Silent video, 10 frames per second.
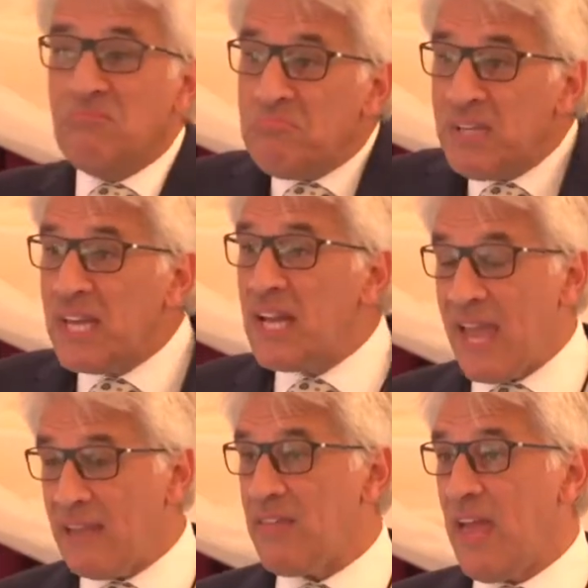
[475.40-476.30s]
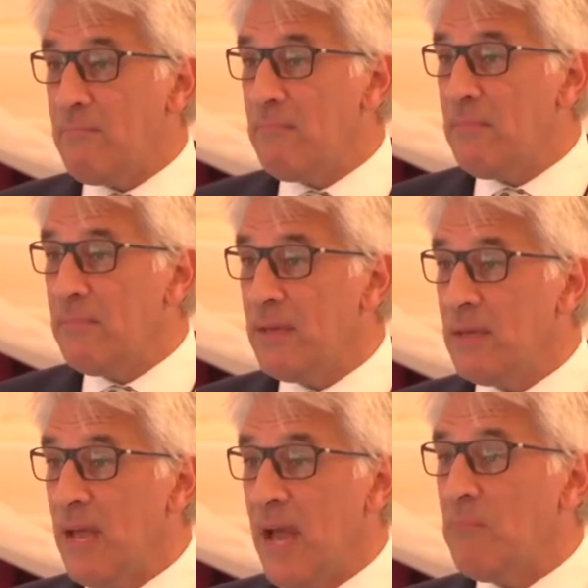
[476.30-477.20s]
neglect them
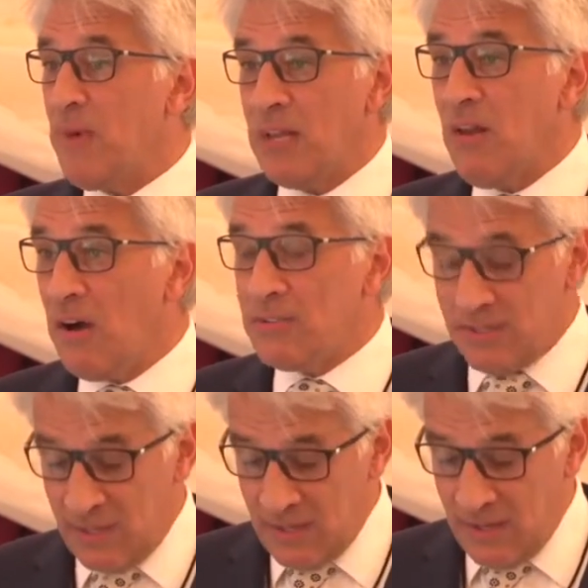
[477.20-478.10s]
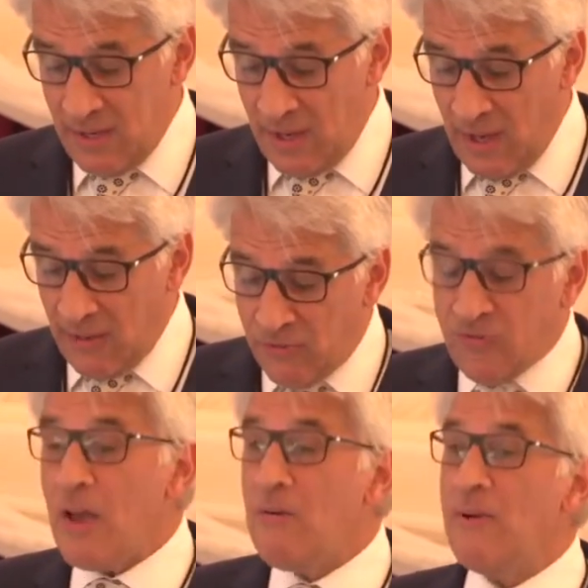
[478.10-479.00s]
and we're lost. And
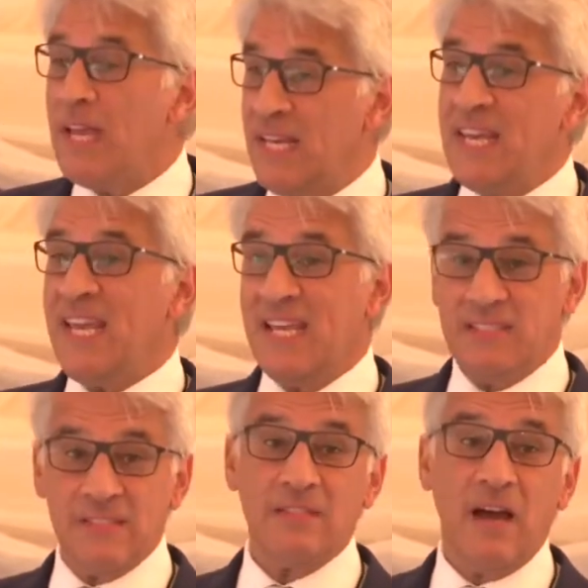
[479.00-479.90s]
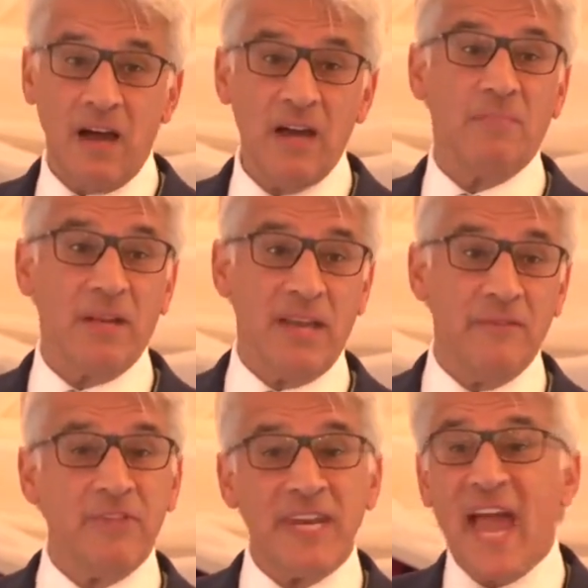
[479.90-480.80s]
so it is, I
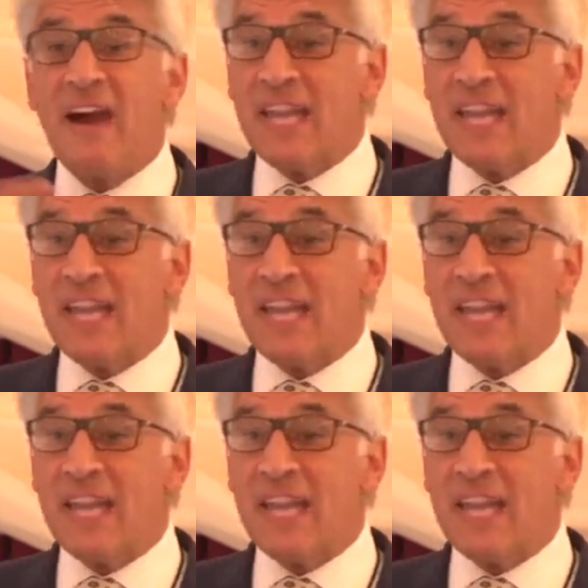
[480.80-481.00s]
believe, that our